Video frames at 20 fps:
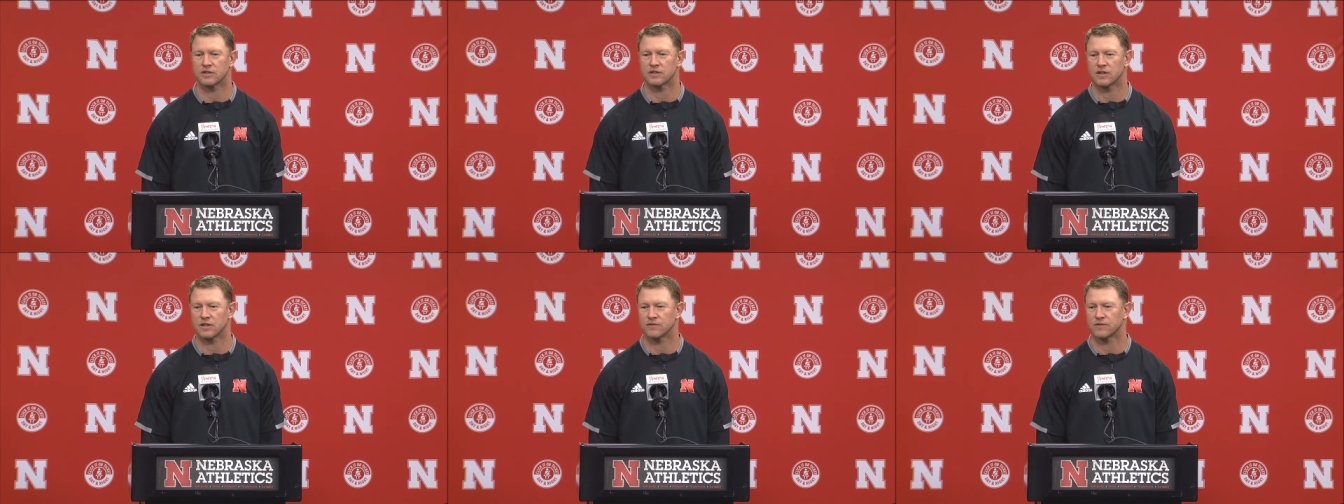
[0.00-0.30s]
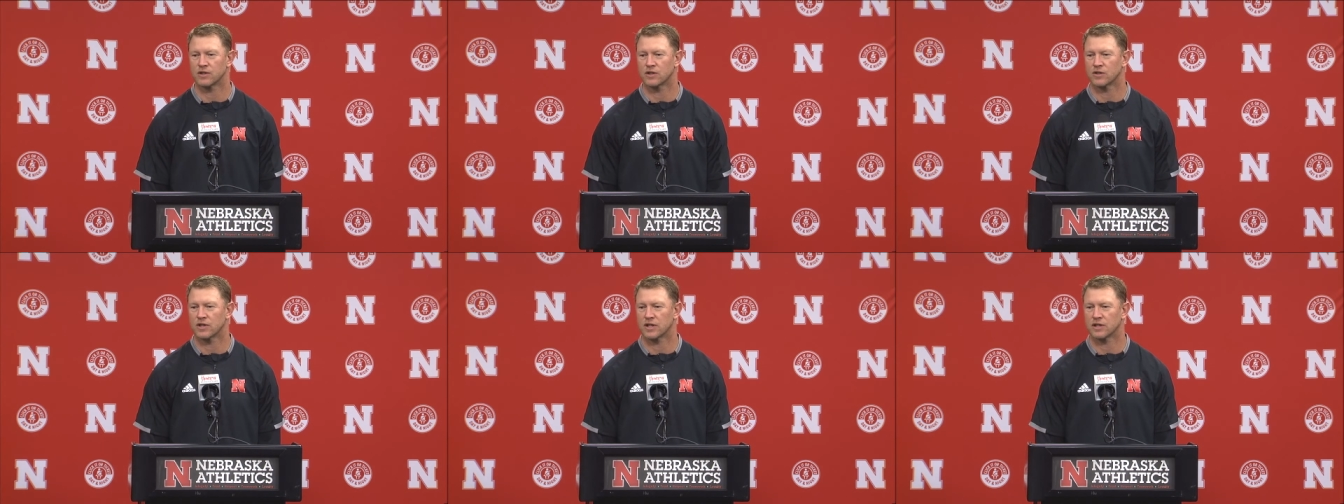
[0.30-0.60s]
I, have
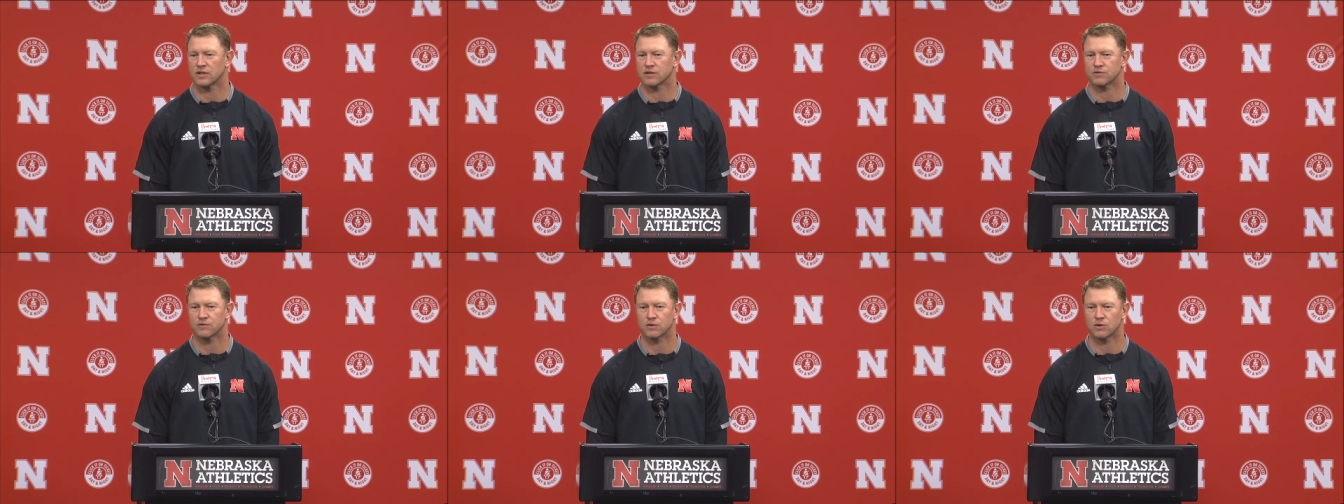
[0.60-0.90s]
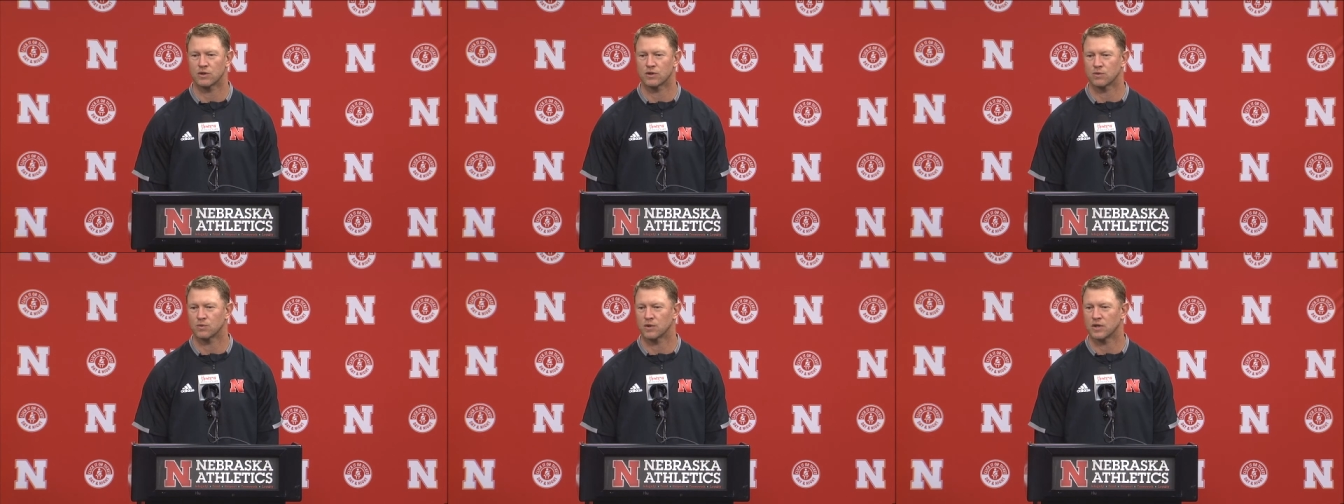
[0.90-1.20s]
known Alex for
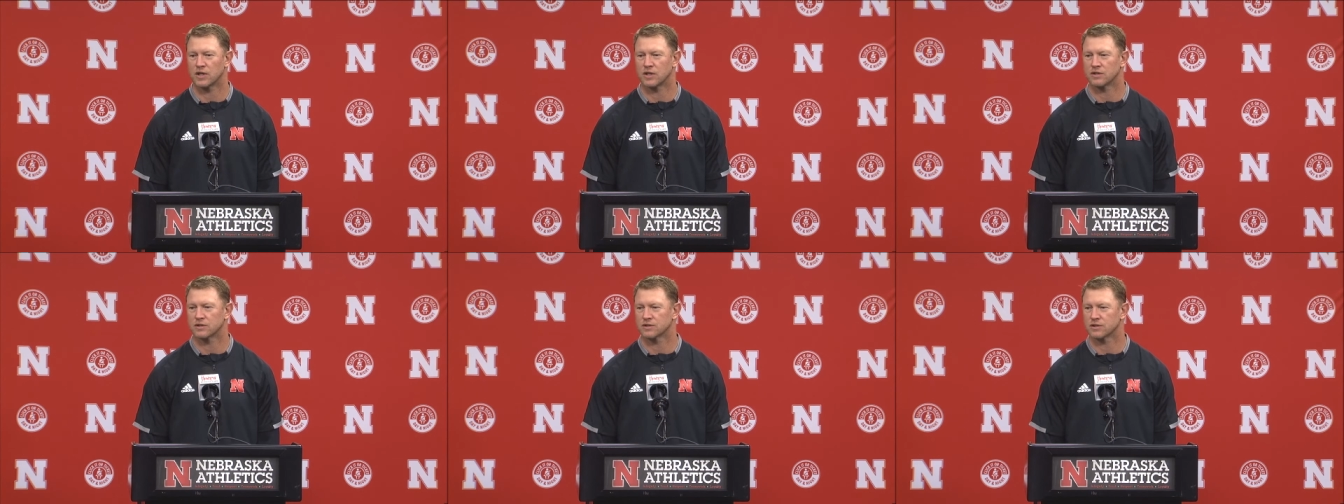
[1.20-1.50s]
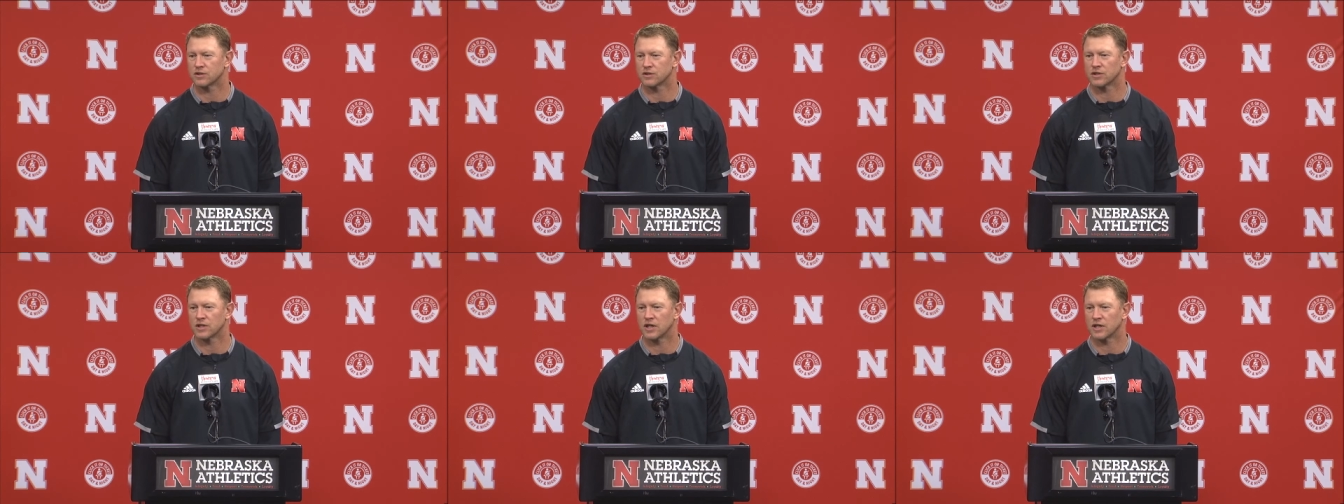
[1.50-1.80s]
quite a while.
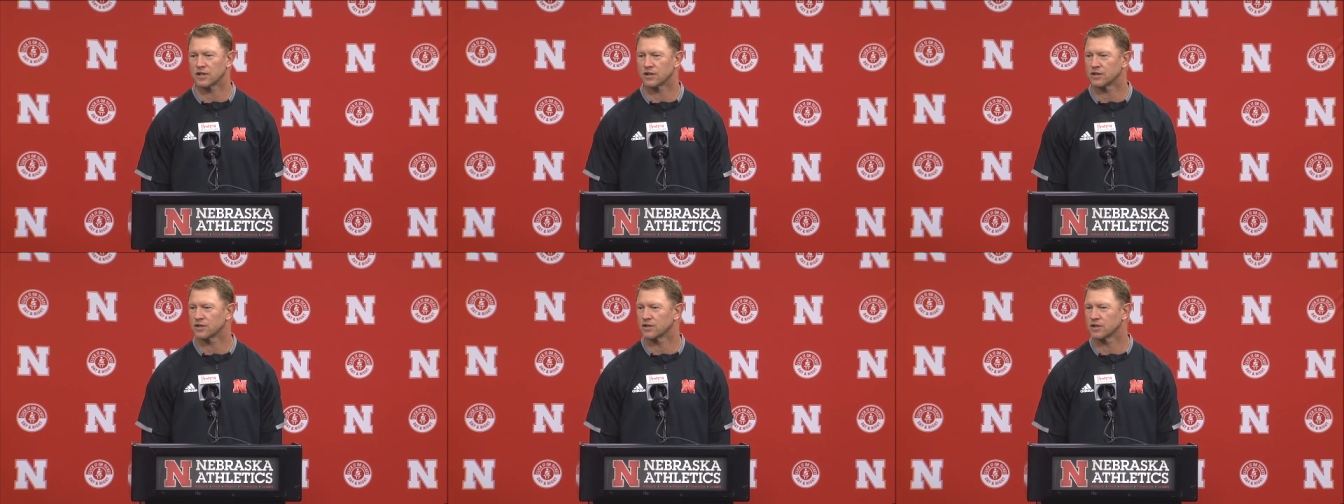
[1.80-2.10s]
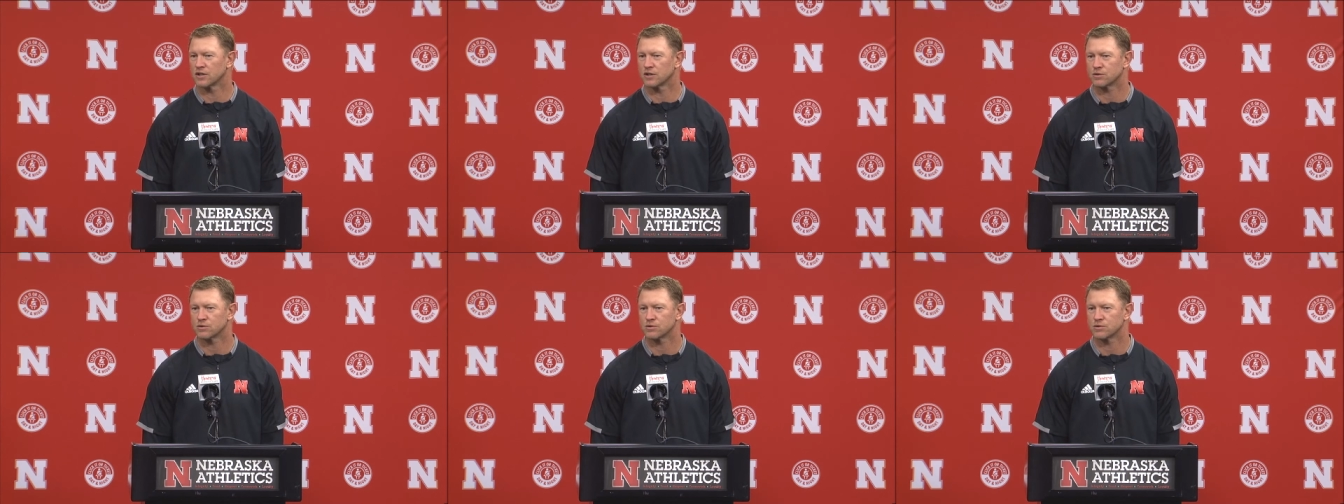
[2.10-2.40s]
Good guy, good
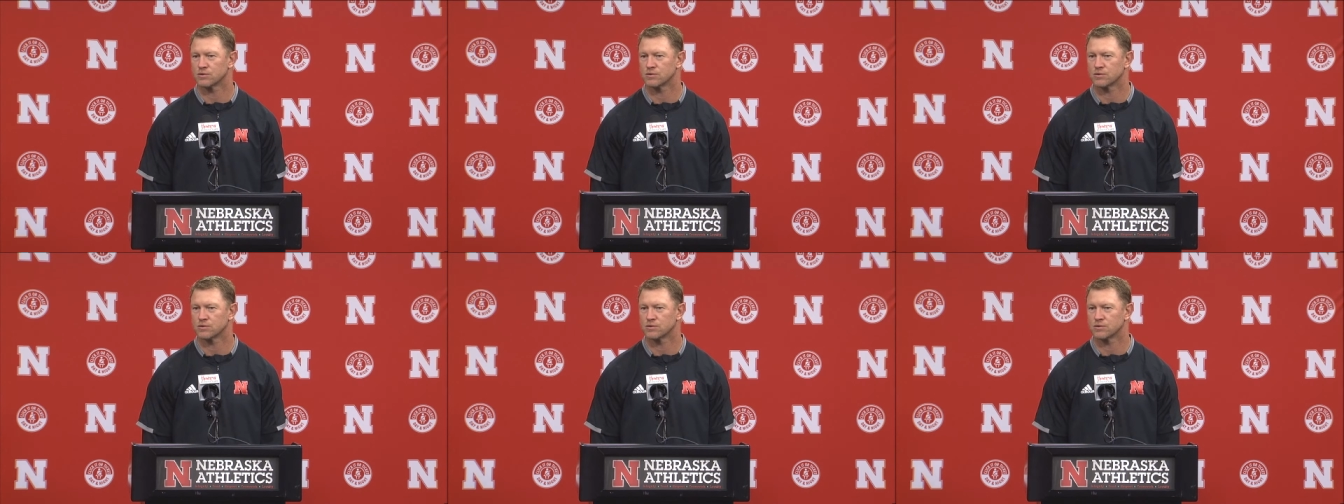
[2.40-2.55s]
coach.